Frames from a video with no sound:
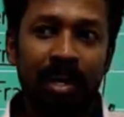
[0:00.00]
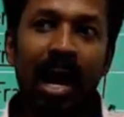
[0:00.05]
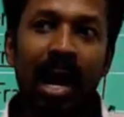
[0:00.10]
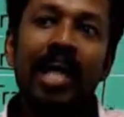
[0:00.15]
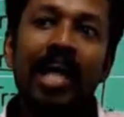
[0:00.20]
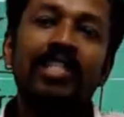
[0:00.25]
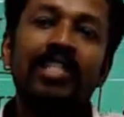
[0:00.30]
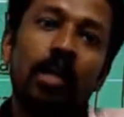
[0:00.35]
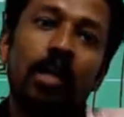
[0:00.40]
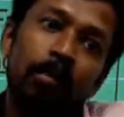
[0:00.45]

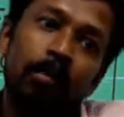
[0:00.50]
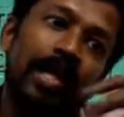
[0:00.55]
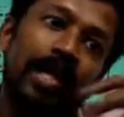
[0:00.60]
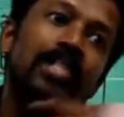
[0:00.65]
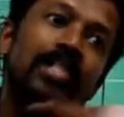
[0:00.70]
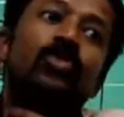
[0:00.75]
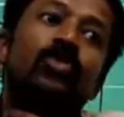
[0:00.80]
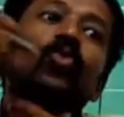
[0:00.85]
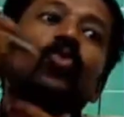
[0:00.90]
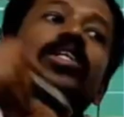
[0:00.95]
And someone
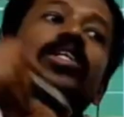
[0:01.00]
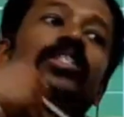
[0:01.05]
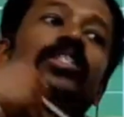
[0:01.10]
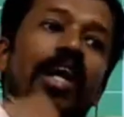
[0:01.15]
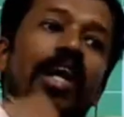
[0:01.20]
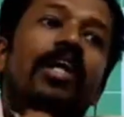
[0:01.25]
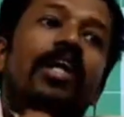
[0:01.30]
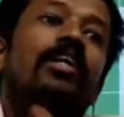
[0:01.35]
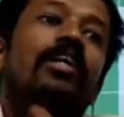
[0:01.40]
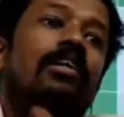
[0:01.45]
is
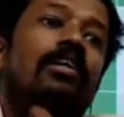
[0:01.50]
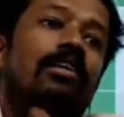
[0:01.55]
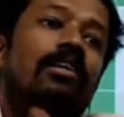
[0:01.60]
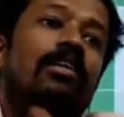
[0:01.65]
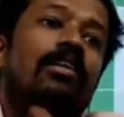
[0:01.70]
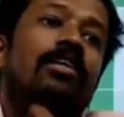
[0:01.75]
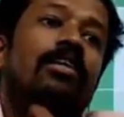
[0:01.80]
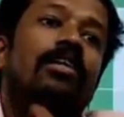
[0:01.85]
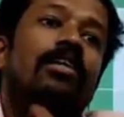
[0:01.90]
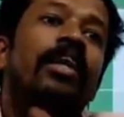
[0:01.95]
suiciding.
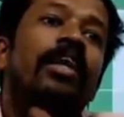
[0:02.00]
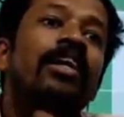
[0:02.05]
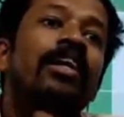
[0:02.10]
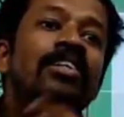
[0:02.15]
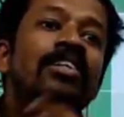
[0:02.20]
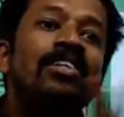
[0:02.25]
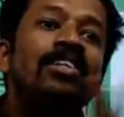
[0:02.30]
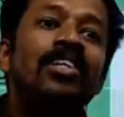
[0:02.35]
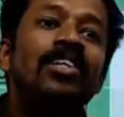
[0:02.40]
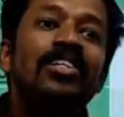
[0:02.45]

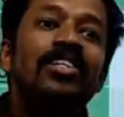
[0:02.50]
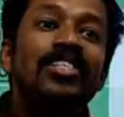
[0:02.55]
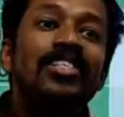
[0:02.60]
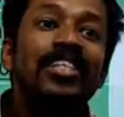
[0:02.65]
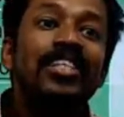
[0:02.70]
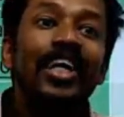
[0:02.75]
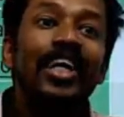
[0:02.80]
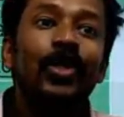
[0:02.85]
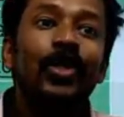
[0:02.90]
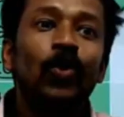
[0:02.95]
Then
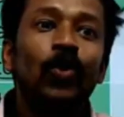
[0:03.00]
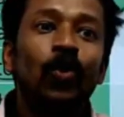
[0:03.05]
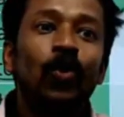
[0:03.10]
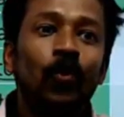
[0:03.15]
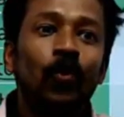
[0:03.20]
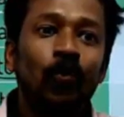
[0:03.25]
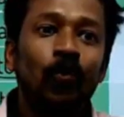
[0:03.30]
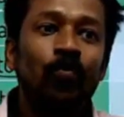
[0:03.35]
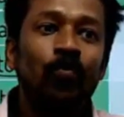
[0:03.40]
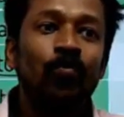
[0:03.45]
C2.
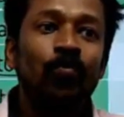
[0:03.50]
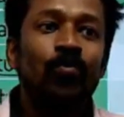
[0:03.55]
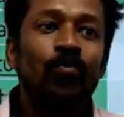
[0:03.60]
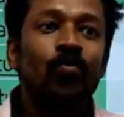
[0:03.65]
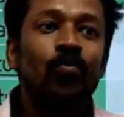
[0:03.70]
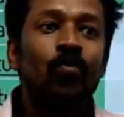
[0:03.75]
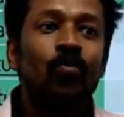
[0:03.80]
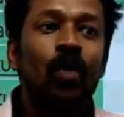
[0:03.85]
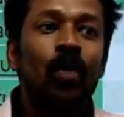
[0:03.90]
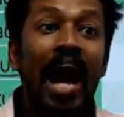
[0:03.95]

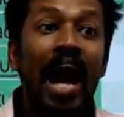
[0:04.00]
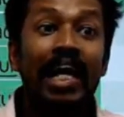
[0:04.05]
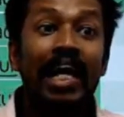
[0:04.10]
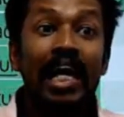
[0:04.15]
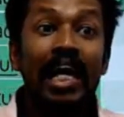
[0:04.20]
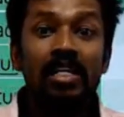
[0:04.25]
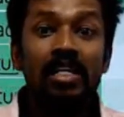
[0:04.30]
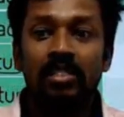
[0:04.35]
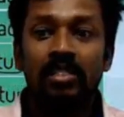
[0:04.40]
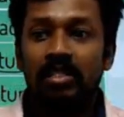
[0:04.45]

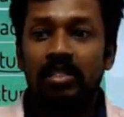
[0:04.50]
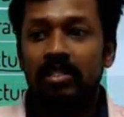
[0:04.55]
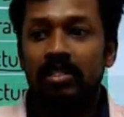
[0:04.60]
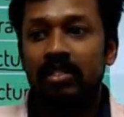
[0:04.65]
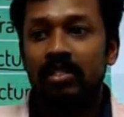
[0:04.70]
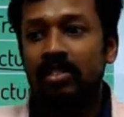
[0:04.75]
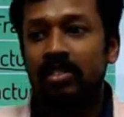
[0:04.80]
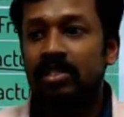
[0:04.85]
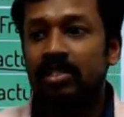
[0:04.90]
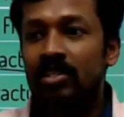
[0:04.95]
Atlas.
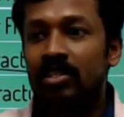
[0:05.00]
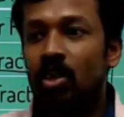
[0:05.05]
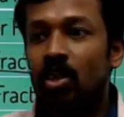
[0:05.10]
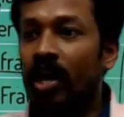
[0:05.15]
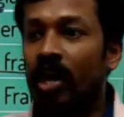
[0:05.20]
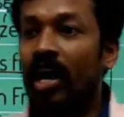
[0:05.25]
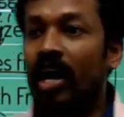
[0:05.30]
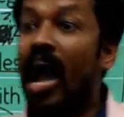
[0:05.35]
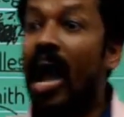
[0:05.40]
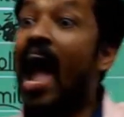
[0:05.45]

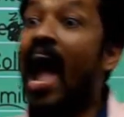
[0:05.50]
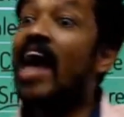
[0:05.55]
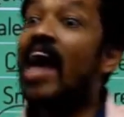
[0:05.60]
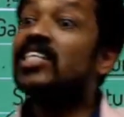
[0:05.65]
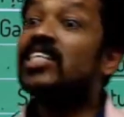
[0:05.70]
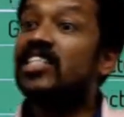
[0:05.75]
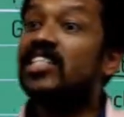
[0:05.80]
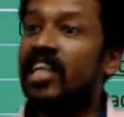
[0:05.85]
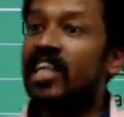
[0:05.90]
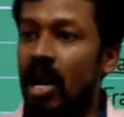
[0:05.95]
Okay.
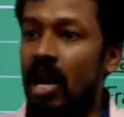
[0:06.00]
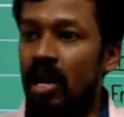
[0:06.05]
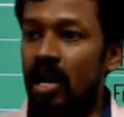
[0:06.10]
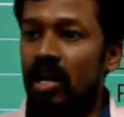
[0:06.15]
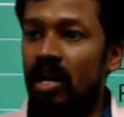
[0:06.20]
Axial.